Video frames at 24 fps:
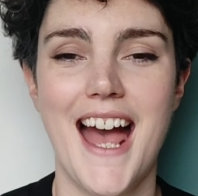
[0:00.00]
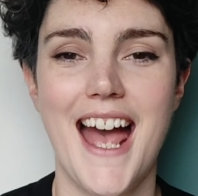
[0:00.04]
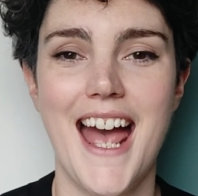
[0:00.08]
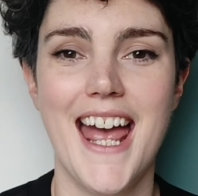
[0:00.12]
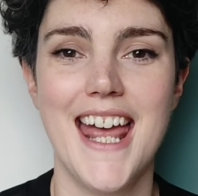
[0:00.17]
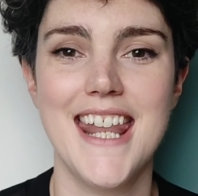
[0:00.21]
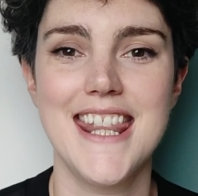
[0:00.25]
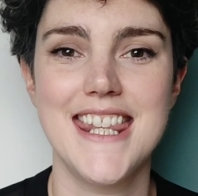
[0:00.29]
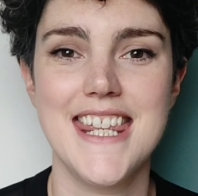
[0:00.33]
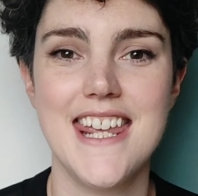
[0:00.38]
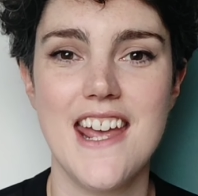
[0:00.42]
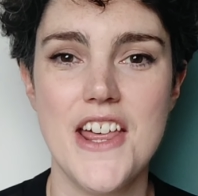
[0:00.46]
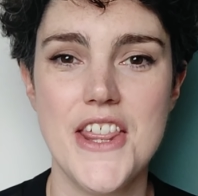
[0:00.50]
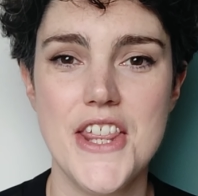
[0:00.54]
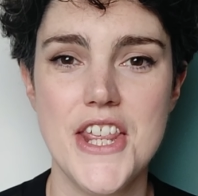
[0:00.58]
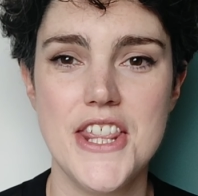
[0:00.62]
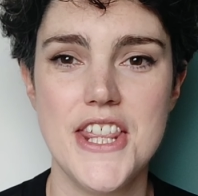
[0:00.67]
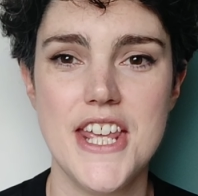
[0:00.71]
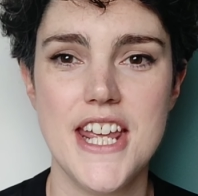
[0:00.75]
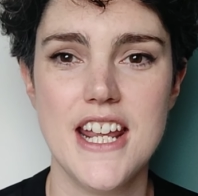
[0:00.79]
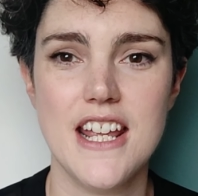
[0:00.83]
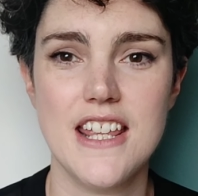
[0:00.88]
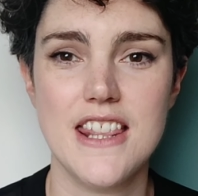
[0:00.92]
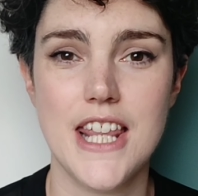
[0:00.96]
And the other
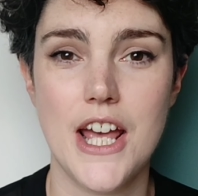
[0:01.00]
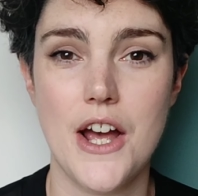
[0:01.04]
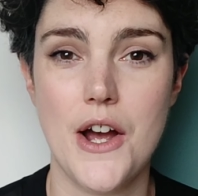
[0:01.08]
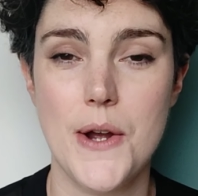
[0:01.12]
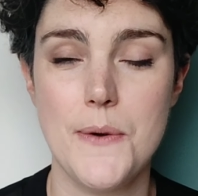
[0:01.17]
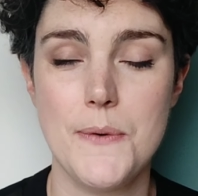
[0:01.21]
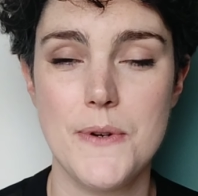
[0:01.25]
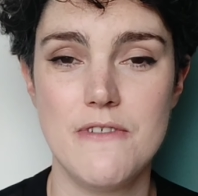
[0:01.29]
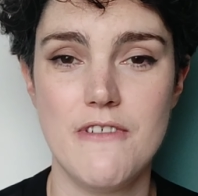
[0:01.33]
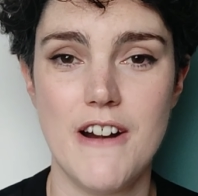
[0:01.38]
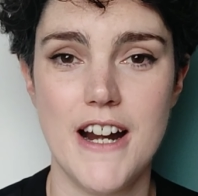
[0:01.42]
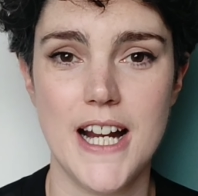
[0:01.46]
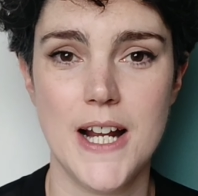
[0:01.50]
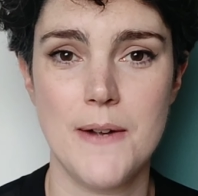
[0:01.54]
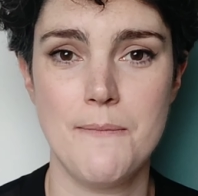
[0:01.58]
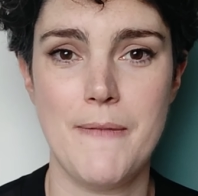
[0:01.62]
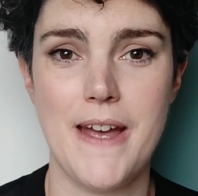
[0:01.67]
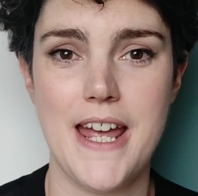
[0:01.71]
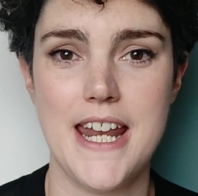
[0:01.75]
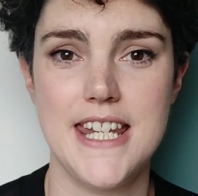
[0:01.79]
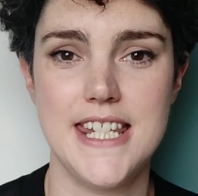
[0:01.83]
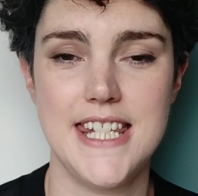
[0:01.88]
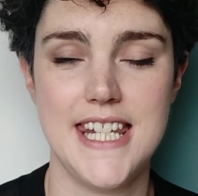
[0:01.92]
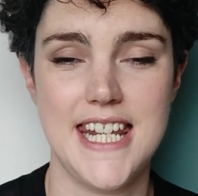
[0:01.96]
thing that I would
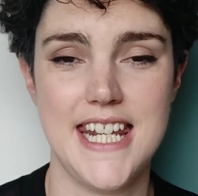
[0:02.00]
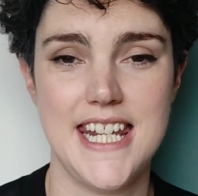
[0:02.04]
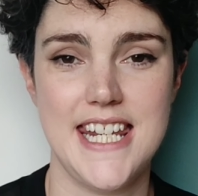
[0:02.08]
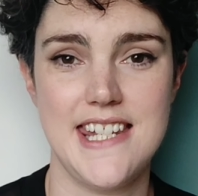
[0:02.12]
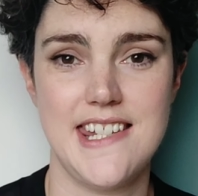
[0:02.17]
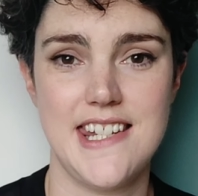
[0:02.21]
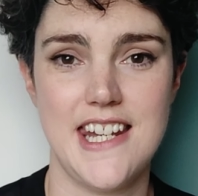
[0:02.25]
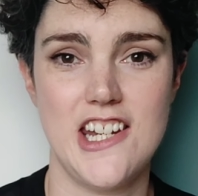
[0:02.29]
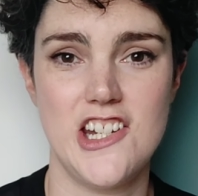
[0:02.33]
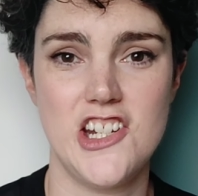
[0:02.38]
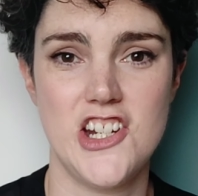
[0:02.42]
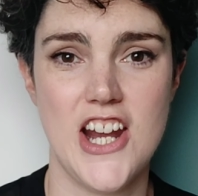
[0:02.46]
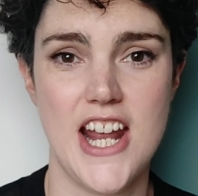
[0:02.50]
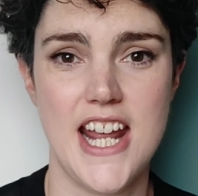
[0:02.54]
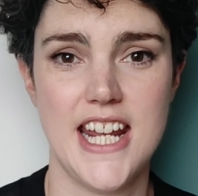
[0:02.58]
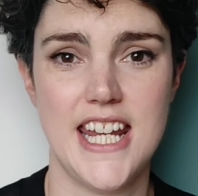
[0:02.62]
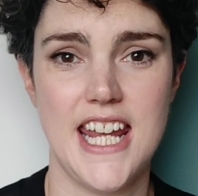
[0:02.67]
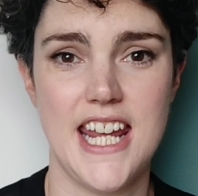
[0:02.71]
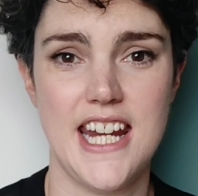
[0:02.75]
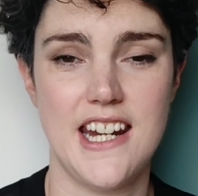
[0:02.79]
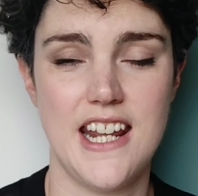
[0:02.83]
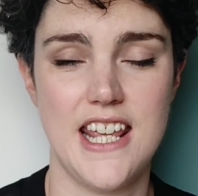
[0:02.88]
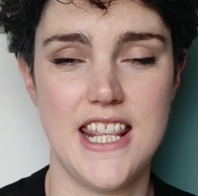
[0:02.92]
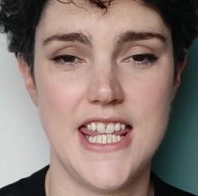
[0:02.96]
recommend is a
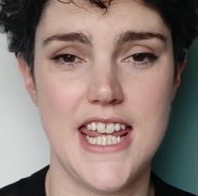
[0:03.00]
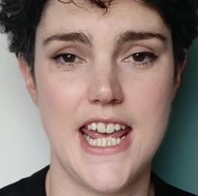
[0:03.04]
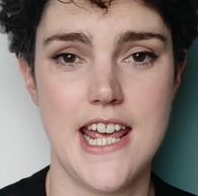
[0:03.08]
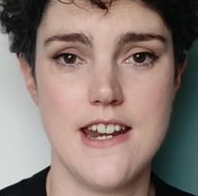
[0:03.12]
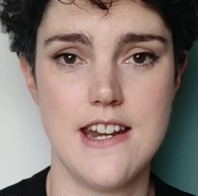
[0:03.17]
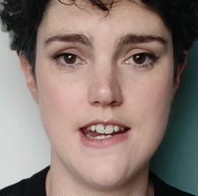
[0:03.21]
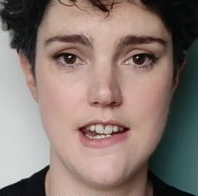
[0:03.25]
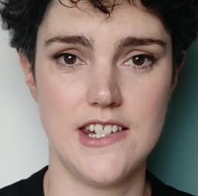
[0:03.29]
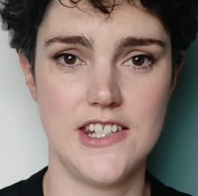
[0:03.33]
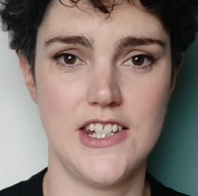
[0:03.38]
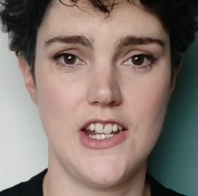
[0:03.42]
check-in at the end.